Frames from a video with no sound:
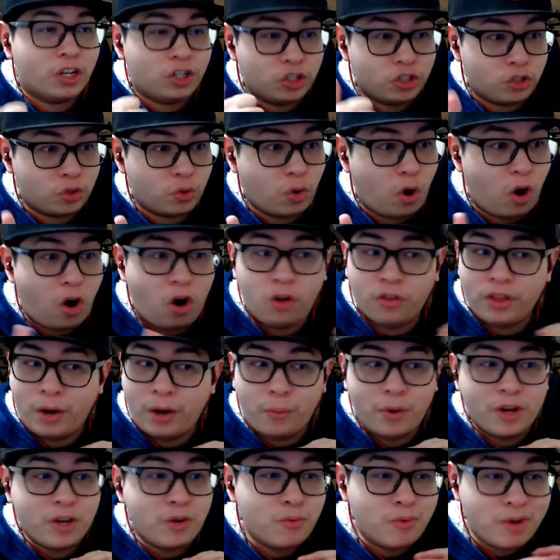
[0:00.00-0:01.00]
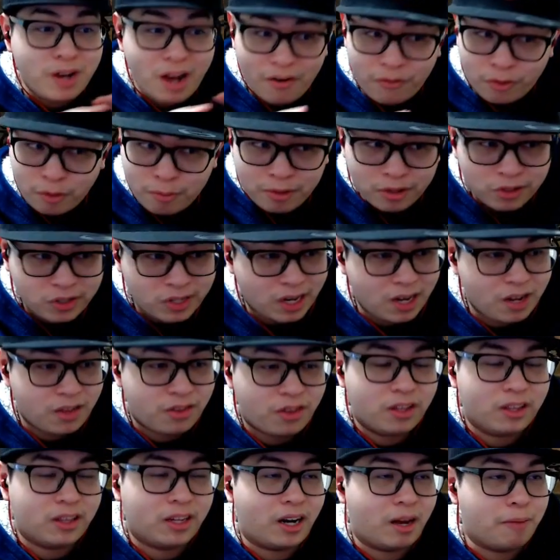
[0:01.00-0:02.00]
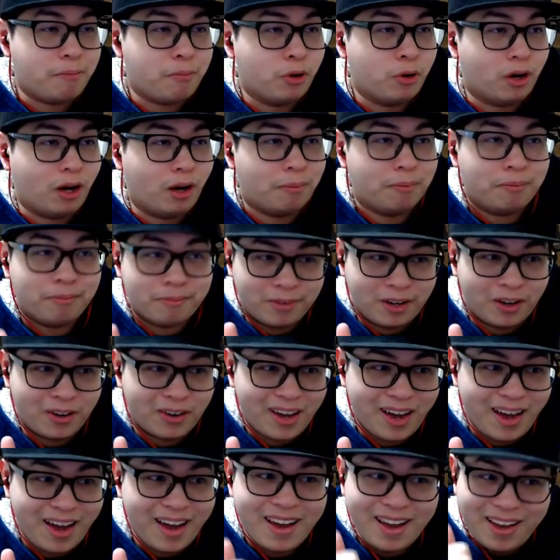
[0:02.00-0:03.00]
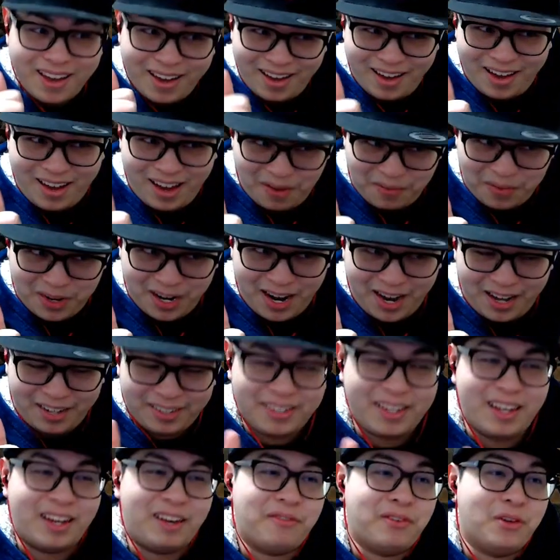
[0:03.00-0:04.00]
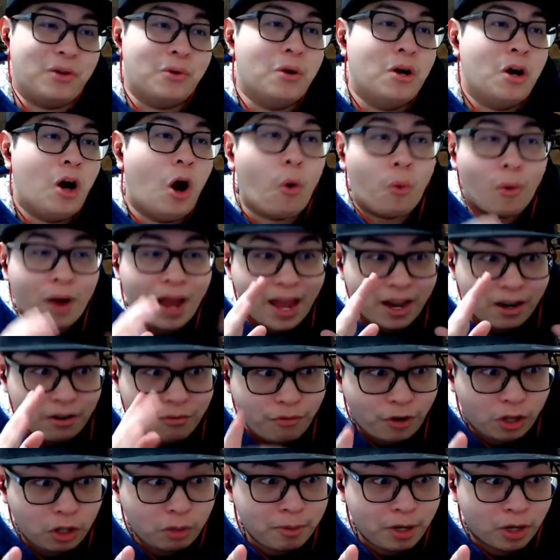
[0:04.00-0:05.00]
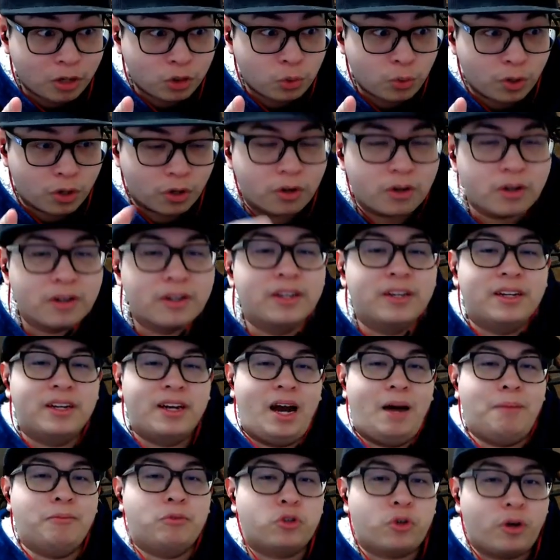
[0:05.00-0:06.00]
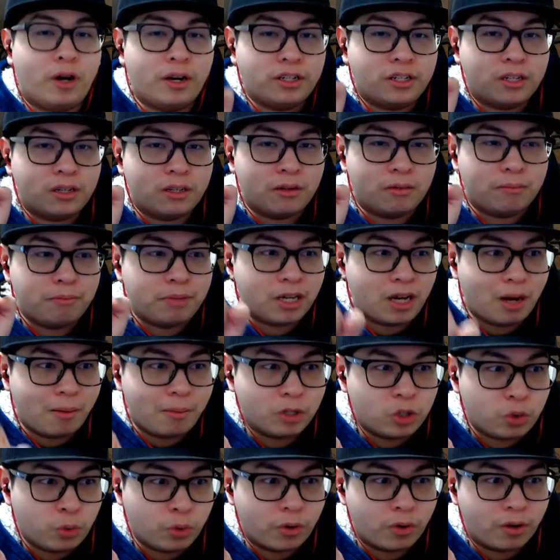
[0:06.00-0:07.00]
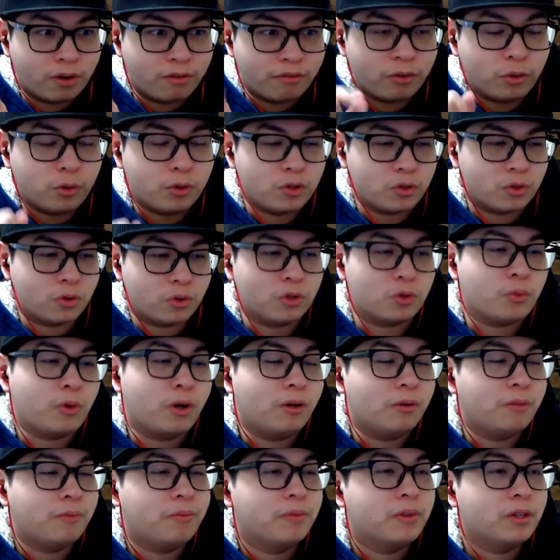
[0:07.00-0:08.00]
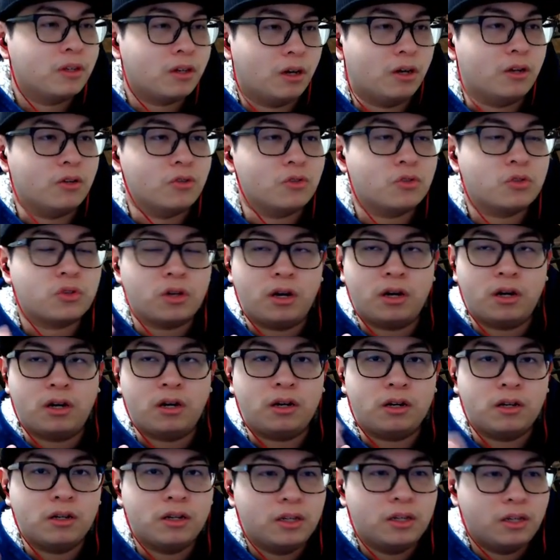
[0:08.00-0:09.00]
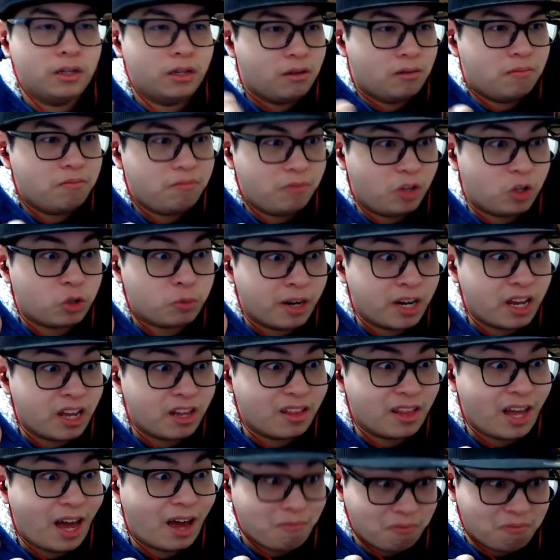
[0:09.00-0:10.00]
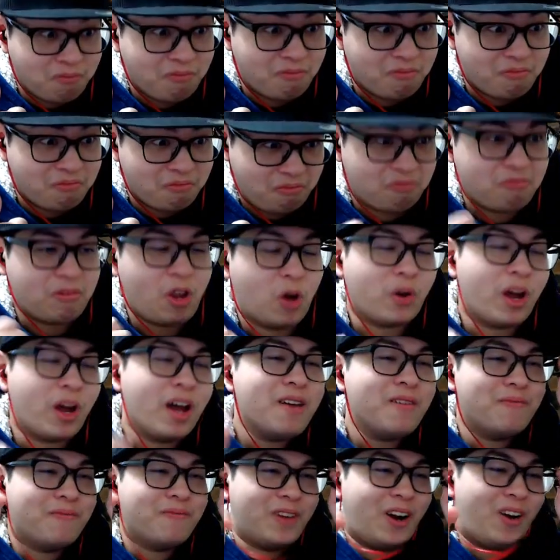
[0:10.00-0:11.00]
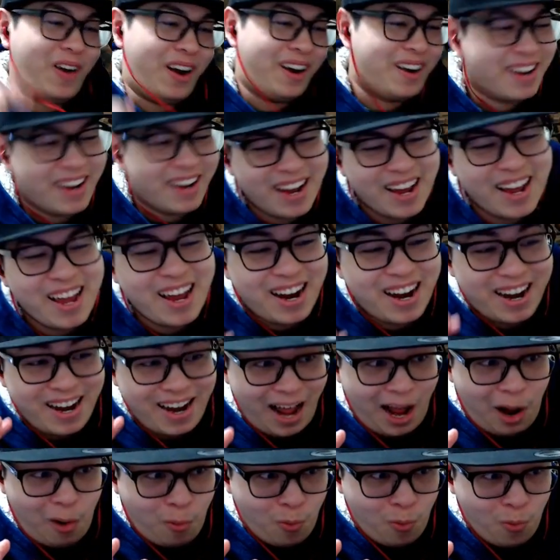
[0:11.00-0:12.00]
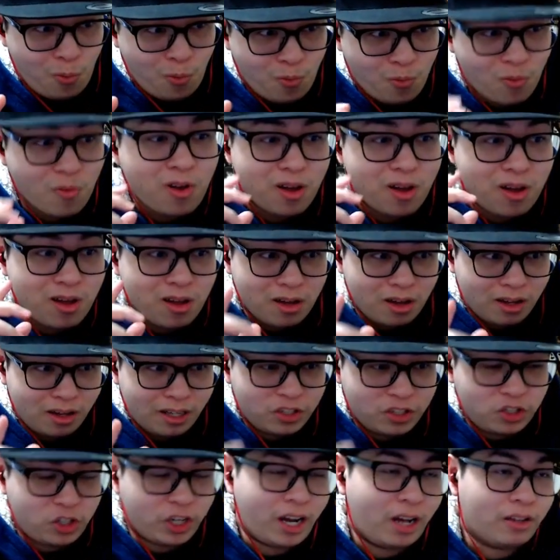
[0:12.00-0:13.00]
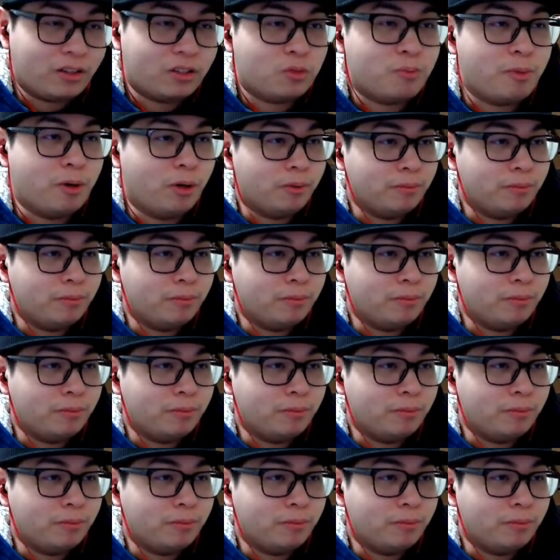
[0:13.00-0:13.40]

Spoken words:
to all. That way you never miss anything that I put up, okay? I'm going to ask that of you. Oh, and follow me on Twitter. I'm trying to become a Twitter influencer as well, because there's money in that. Okay? All right. Now, let's check out this build.